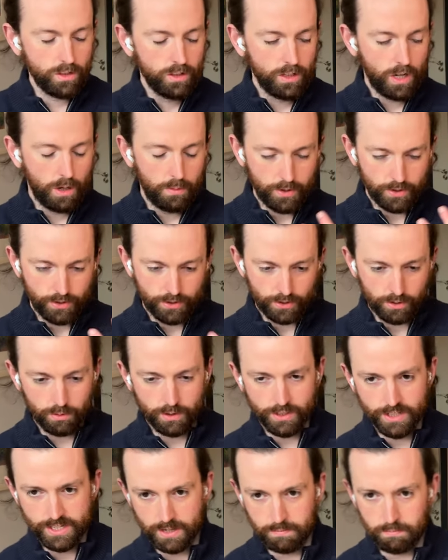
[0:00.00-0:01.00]
I wanted to go
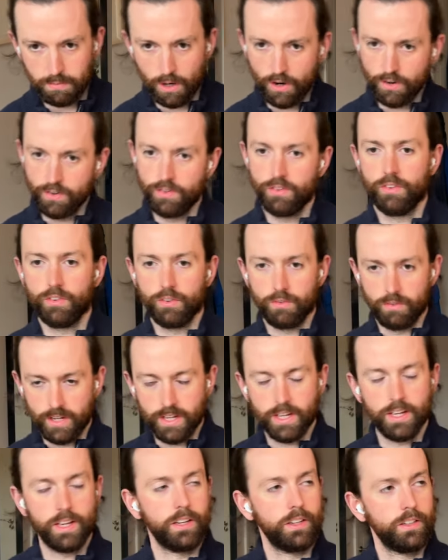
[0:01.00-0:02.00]
into part
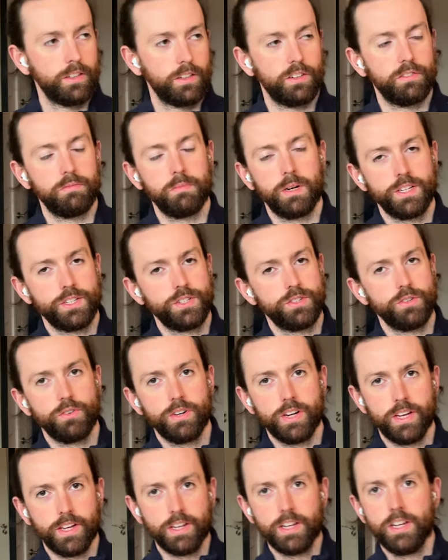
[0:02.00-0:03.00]
3 of my
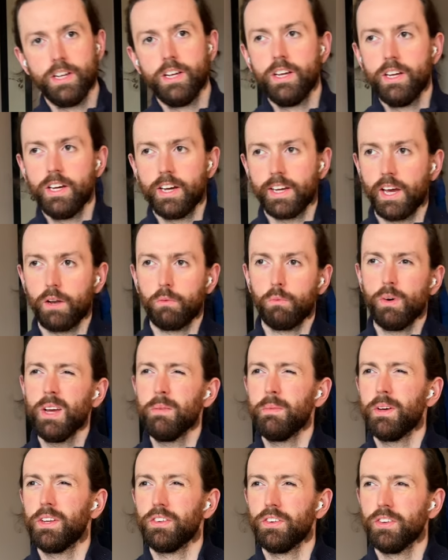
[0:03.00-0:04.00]
story. Again, why am
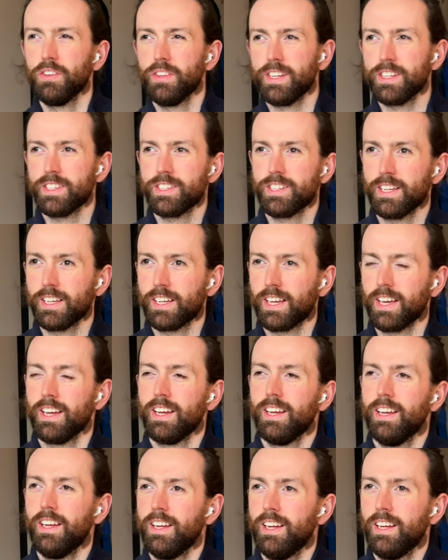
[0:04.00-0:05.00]
I doing this? Like,
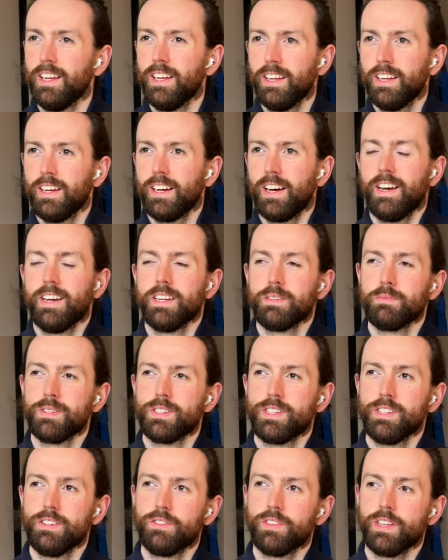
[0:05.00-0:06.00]
I asked
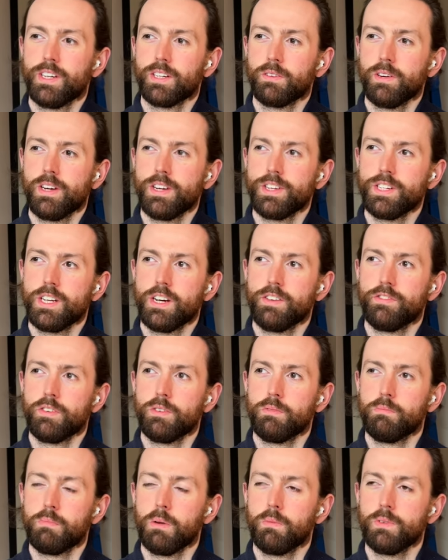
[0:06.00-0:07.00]
myself that question after
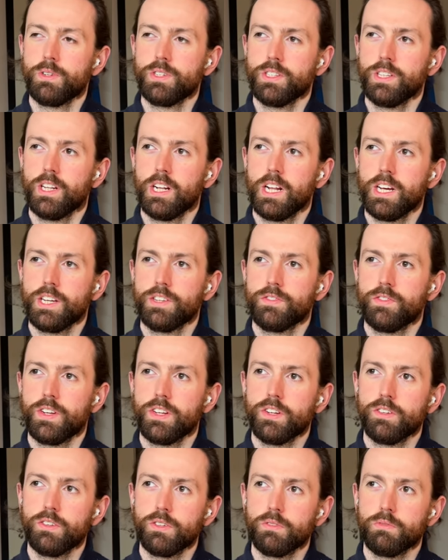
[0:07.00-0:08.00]
publishing the last
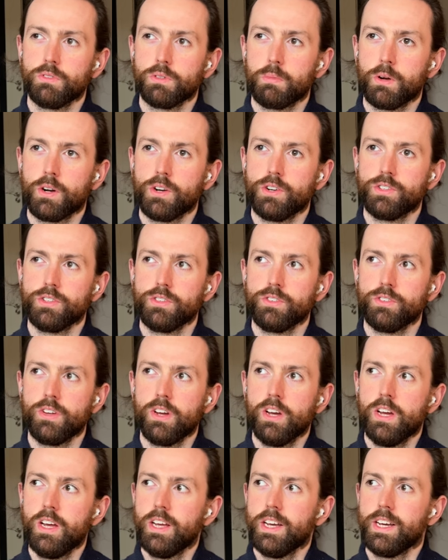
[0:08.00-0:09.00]
video, it was part 2.
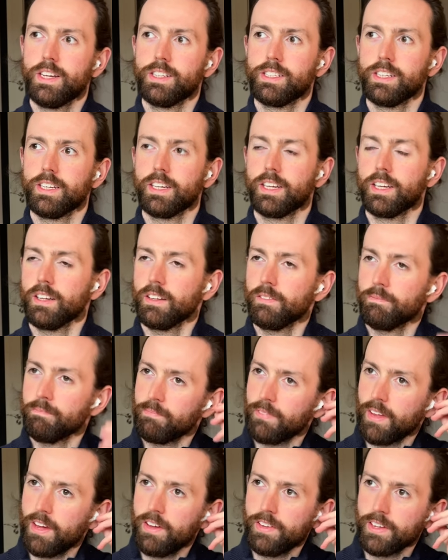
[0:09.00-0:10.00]
It's like,
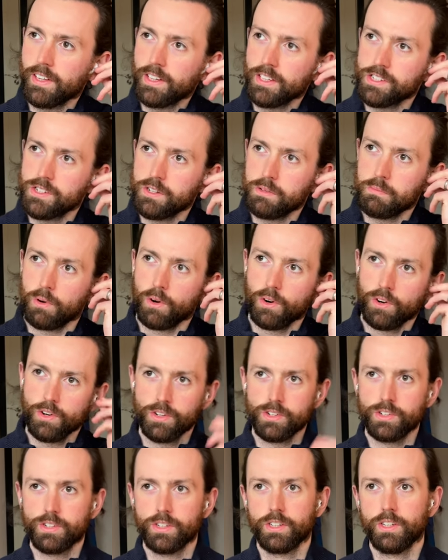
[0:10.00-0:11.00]
I think it's an
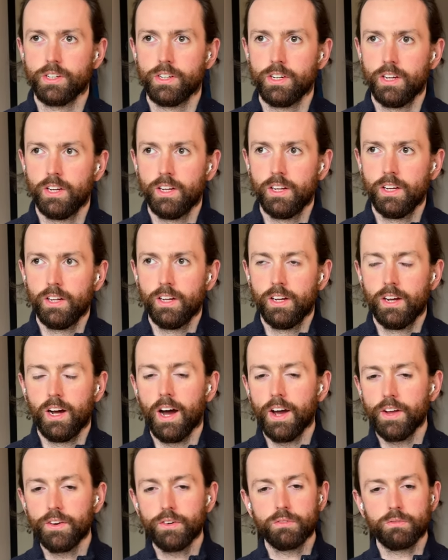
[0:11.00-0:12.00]
important,
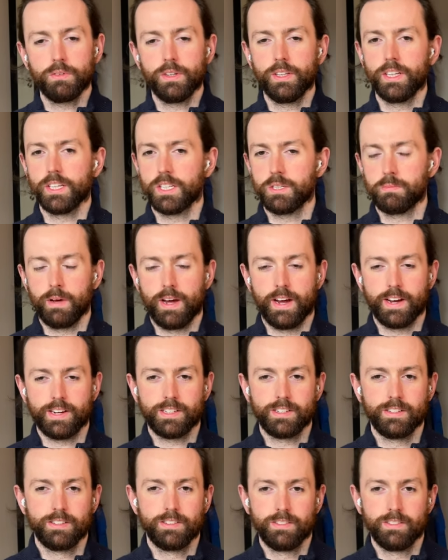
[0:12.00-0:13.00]
I don't really expect,